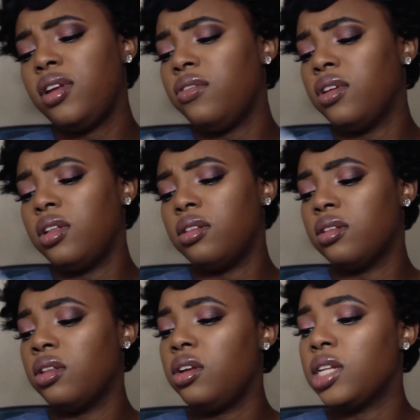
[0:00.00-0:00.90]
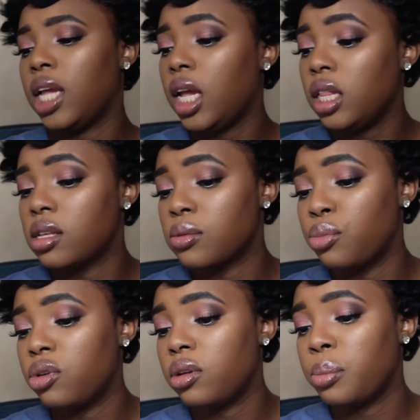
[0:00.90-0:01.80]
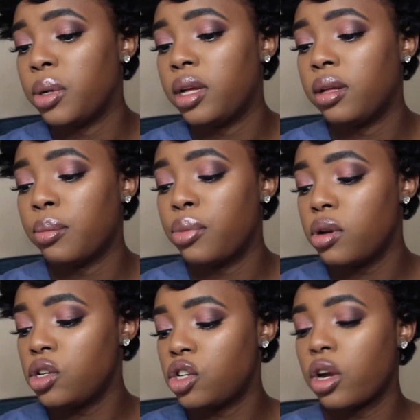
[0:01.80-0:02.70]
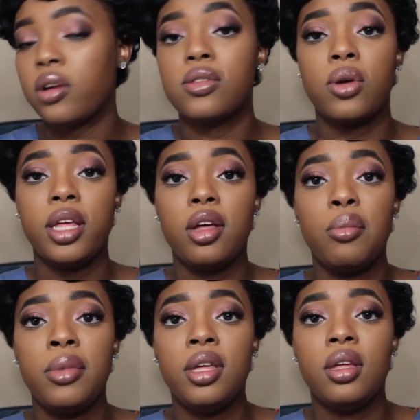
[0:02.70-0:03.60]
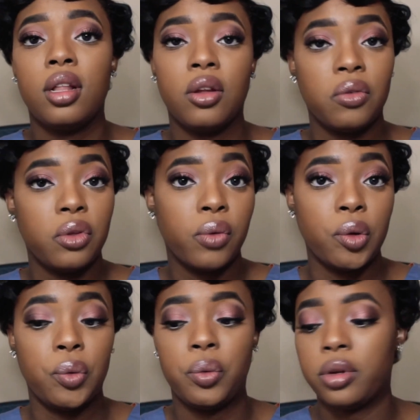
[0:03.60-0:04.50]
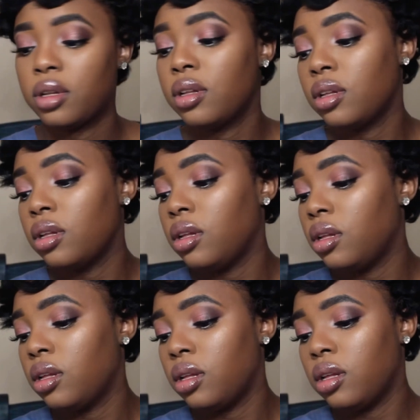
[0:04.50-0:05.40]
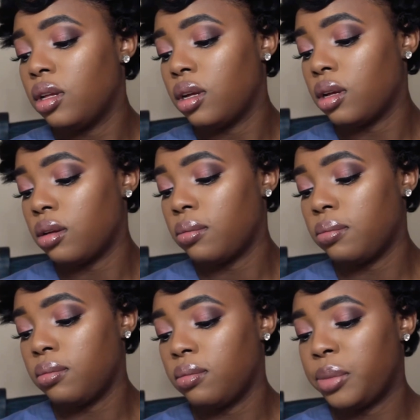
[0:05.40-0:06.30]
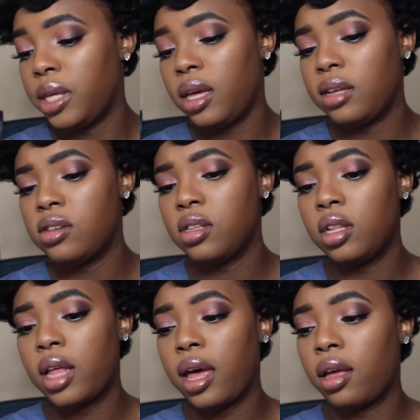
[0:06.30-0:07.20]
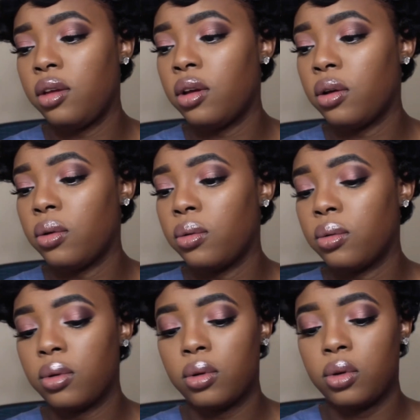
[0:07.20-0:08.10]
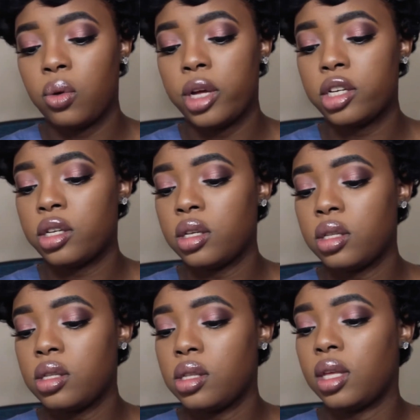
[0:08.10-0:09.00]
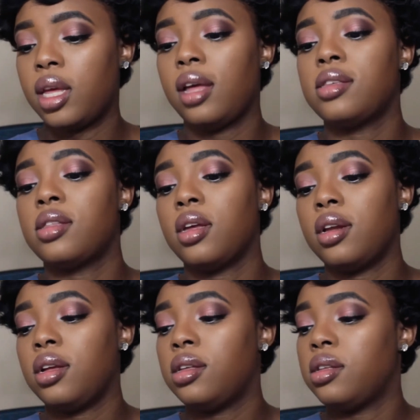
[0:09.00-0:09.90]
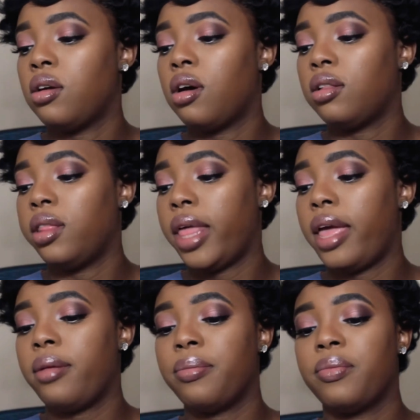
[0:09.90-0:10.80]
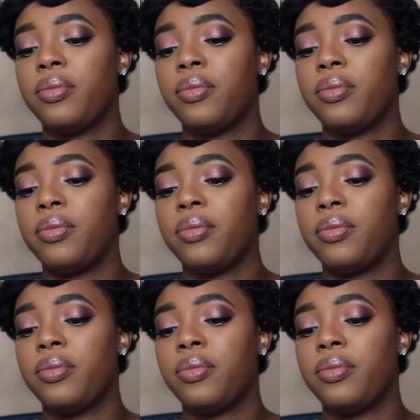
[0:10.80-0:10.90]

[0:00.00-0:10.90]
even looked in this book. But I'm pretty sure it's going to help me along the road. But yeah, it just looked like, you know, questions and case studies and all of that.